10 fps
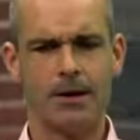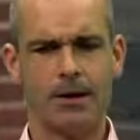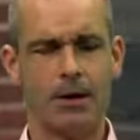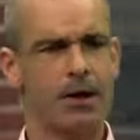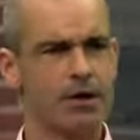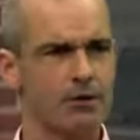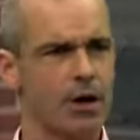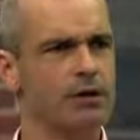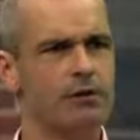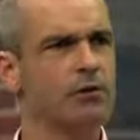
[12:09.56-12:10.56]
You know, that's
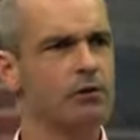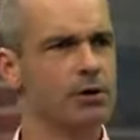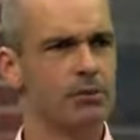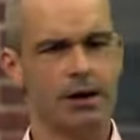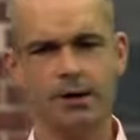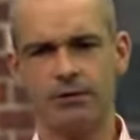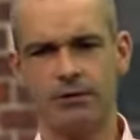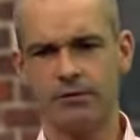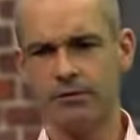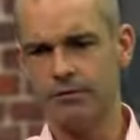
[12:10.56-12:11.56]
quite difficult. You might have to
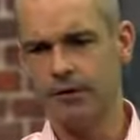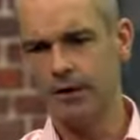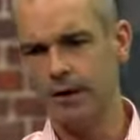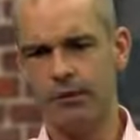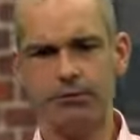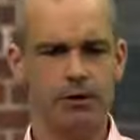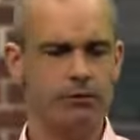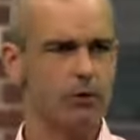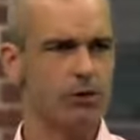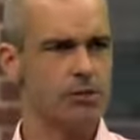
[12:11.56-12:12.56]
sort of get rid of
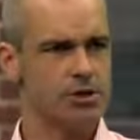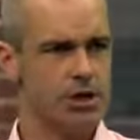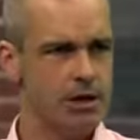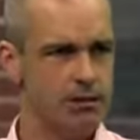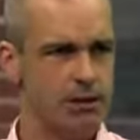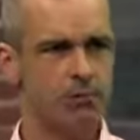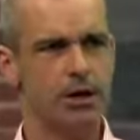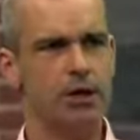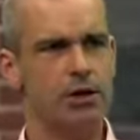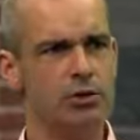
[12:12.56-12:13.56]
your old machinery,
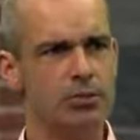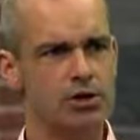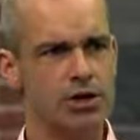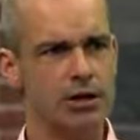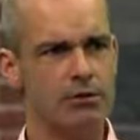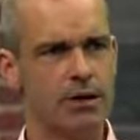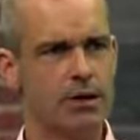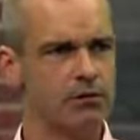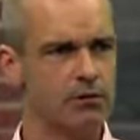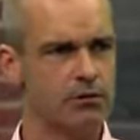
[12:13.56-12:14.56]
bring in new machinery,
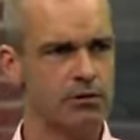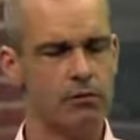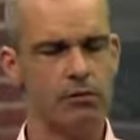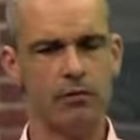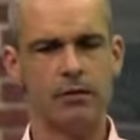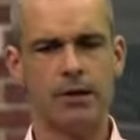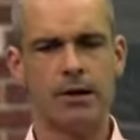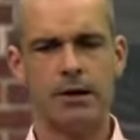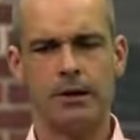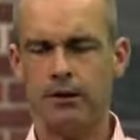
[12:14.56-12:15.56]
and so on and so forth.
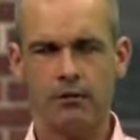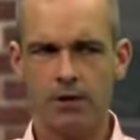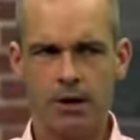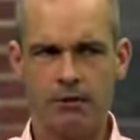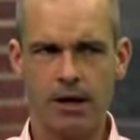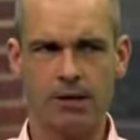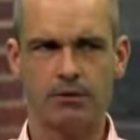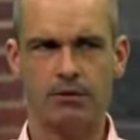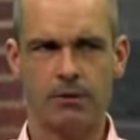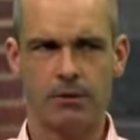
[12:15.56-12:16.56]
You don't have to do any of that,
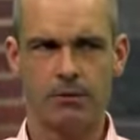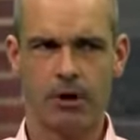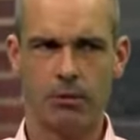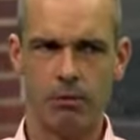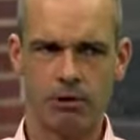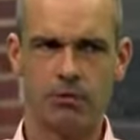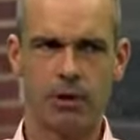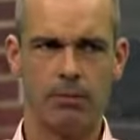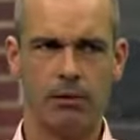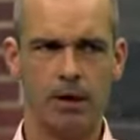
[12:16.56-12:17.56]
right, when we're
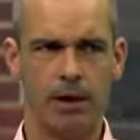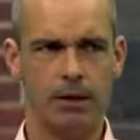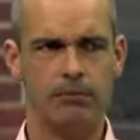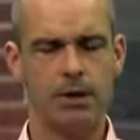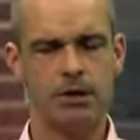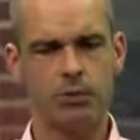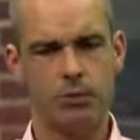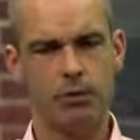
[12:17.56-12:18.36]
talking about money. It's all